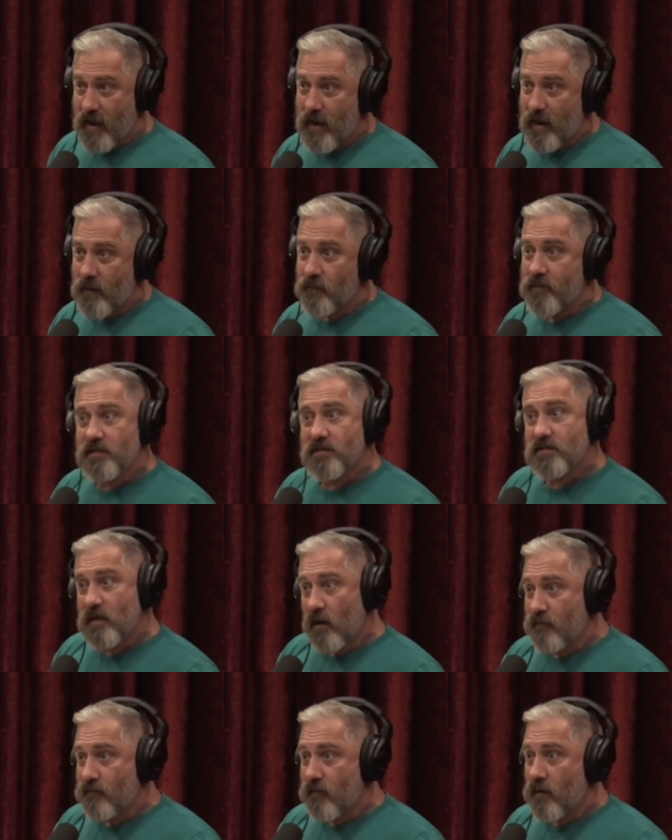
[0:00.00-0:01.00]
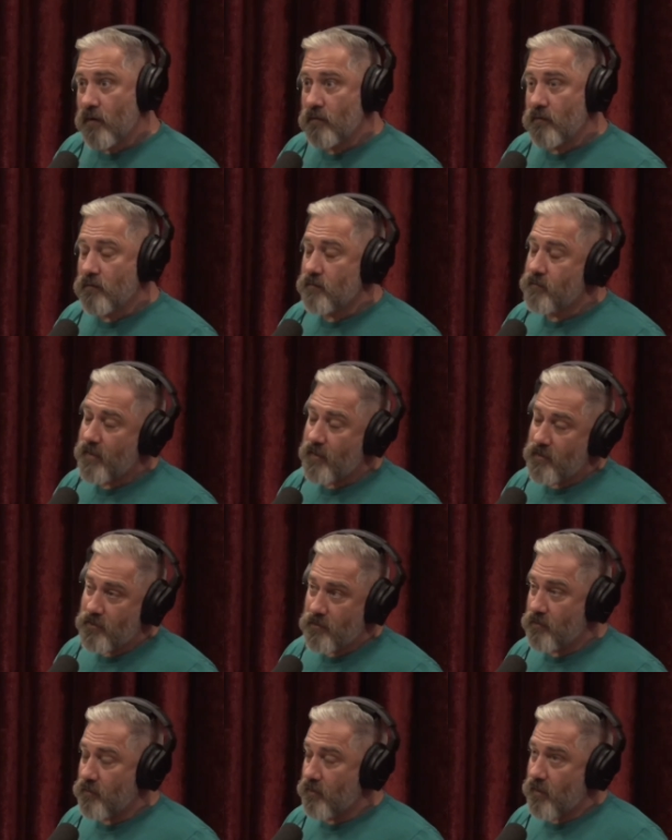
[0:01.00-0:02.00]
with his cell phone making you
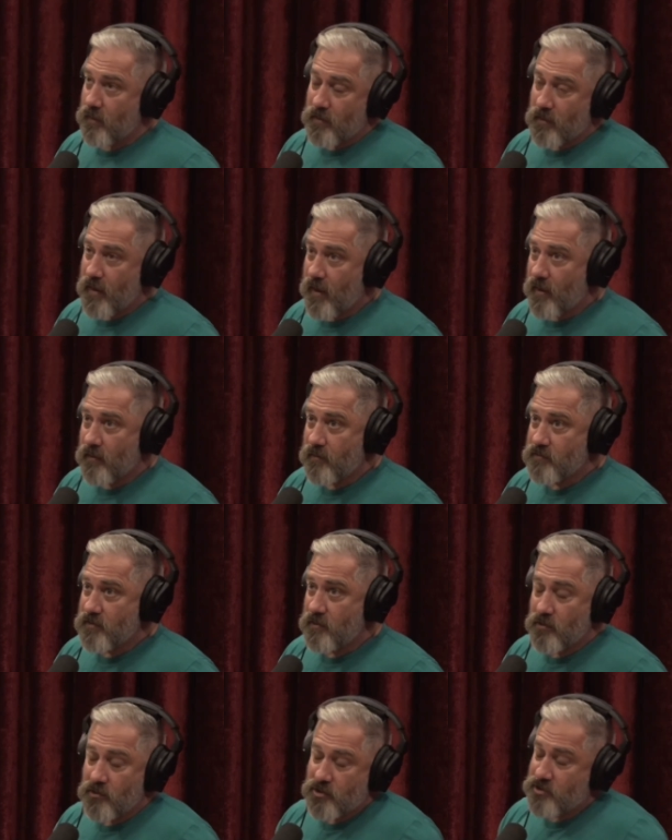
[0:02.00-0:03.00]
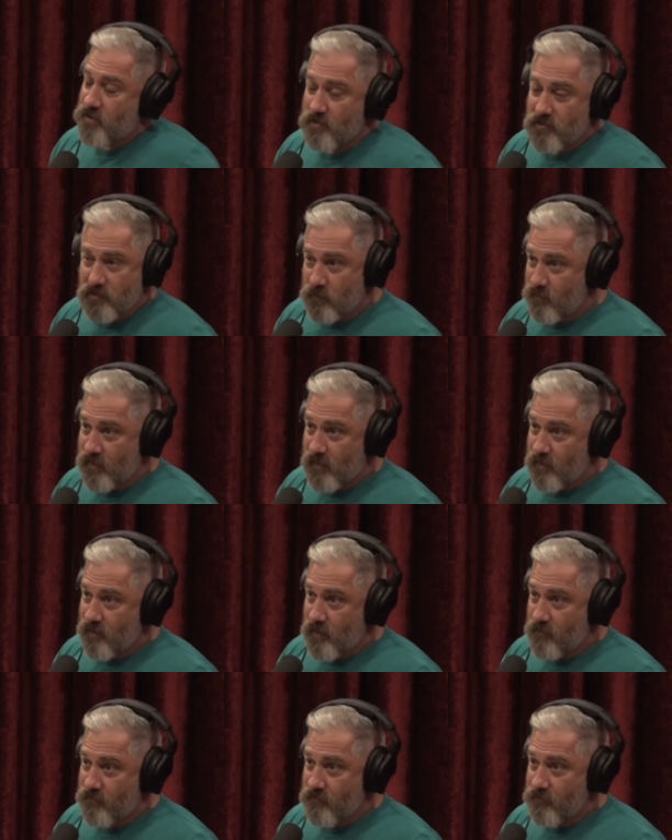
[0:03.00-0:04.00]
look at clouds and you're just not zooming in
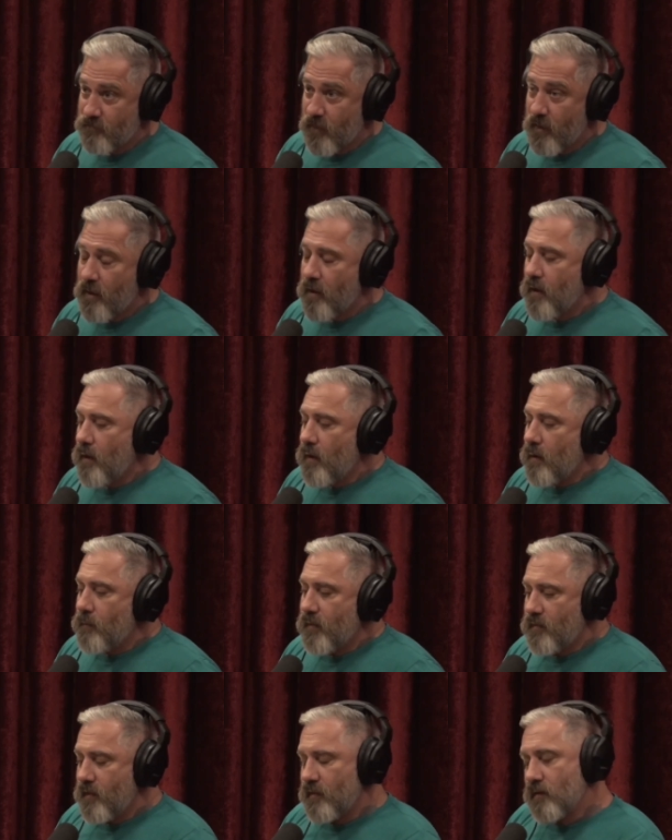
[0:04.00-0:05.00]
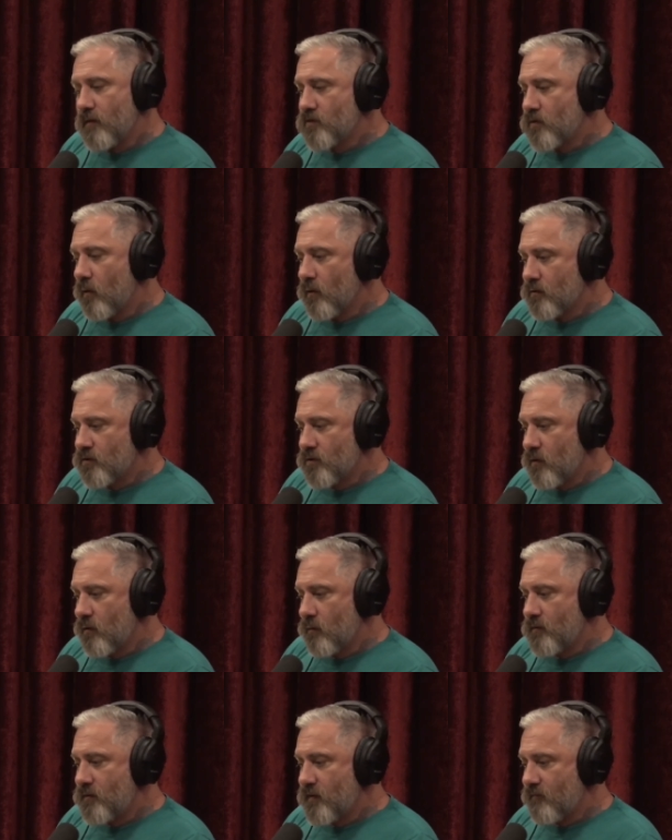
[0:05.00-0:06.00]
enough. Mm. But then there's also
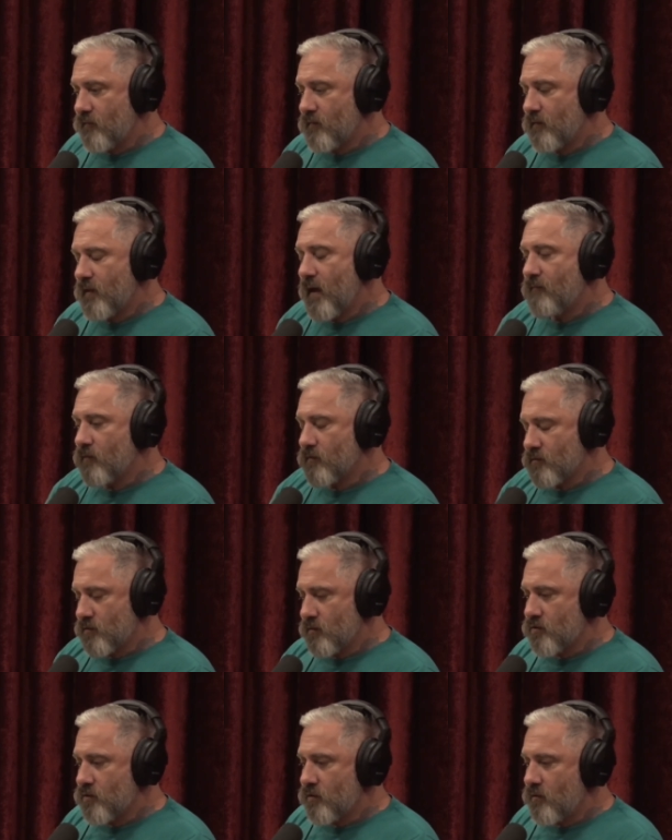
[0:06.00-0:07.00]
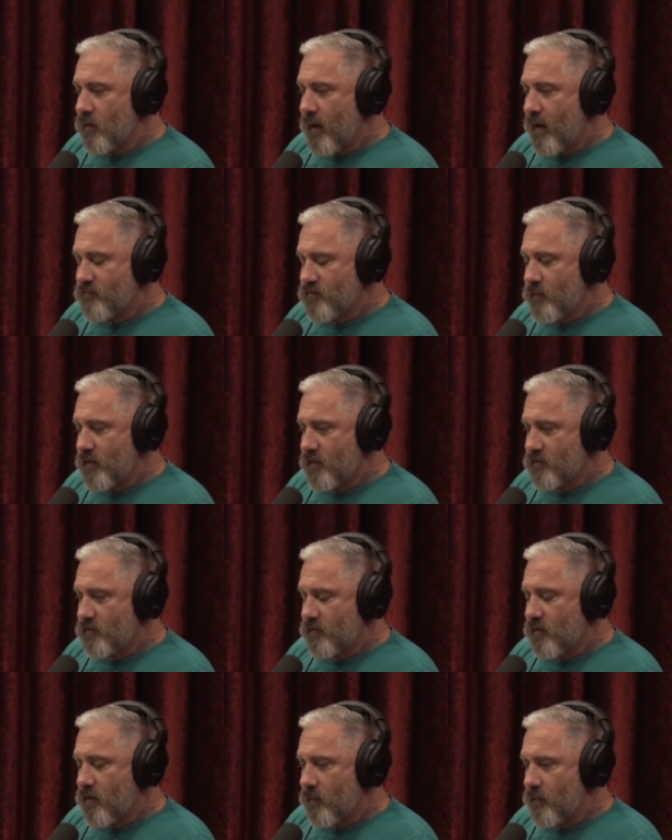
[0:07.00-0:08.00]
different levels. So you'll have somebody
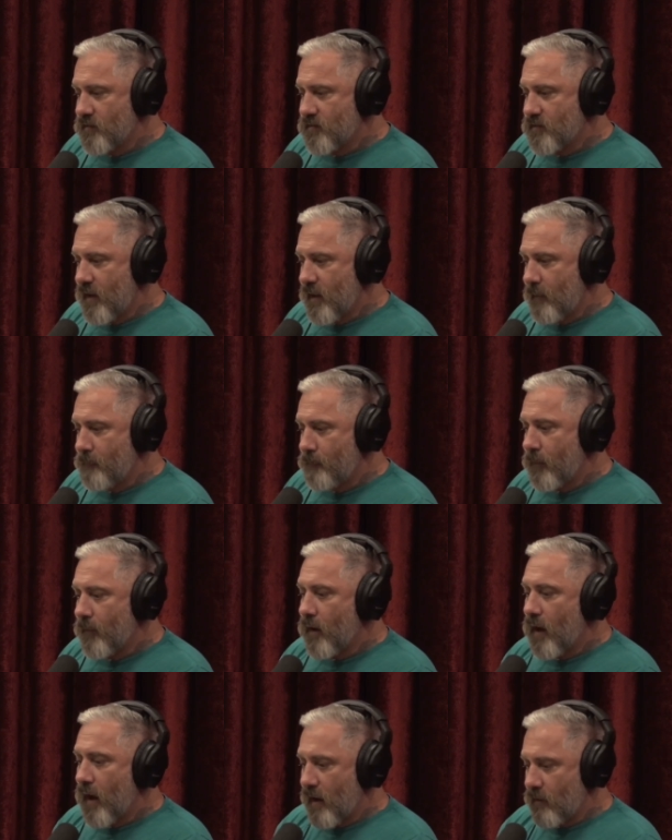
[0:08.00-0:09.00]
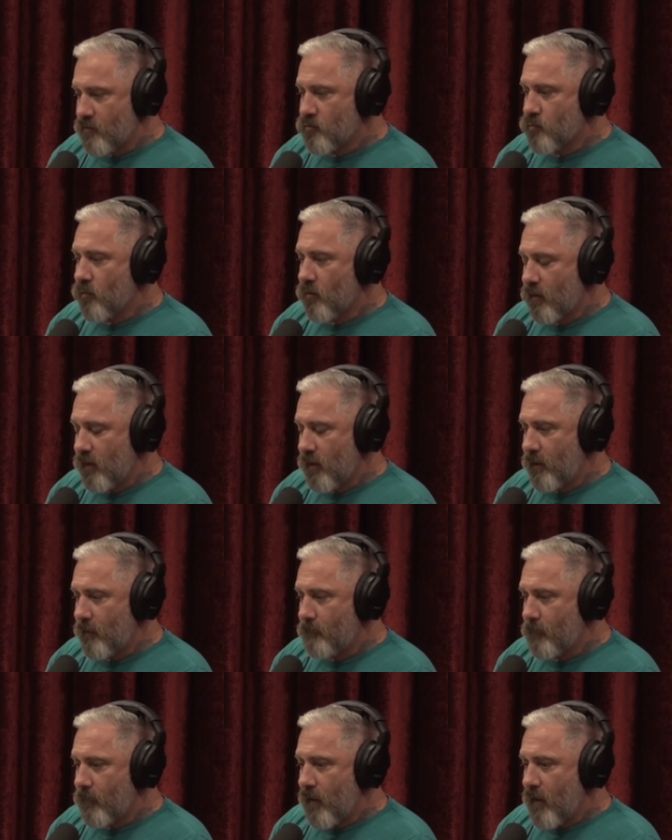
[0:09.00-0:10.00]
come and say, "I was working
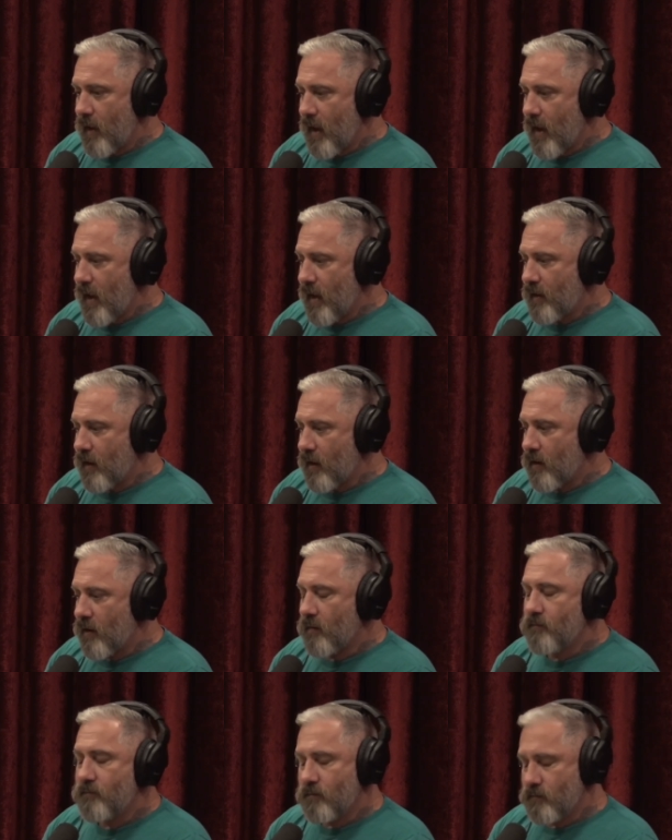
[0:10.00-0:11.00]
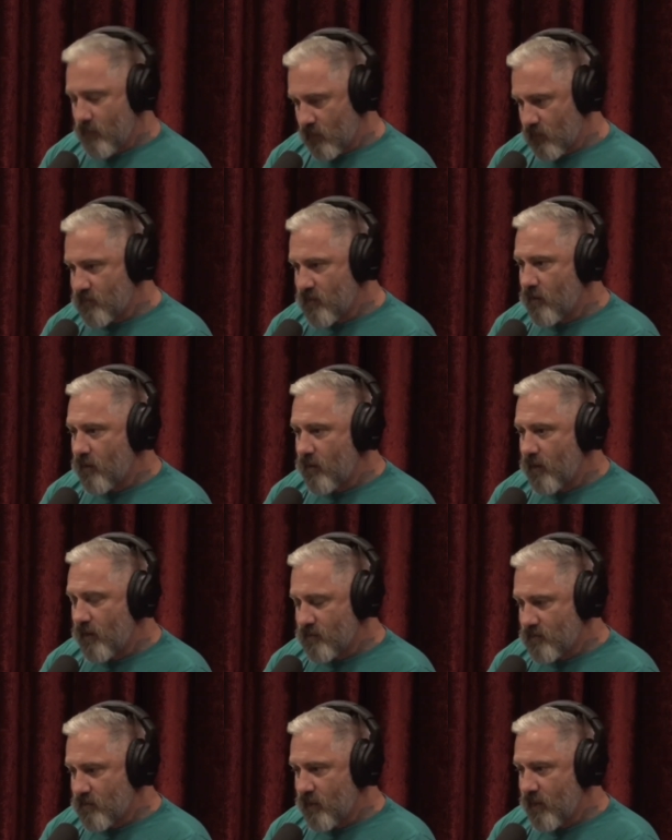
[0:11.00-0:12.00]
at a military
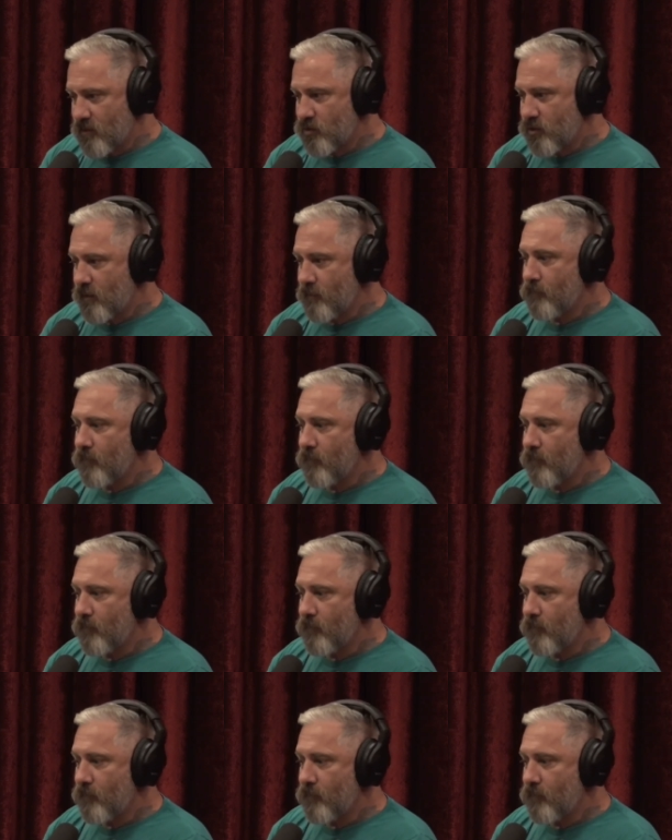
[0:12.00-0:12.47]
installation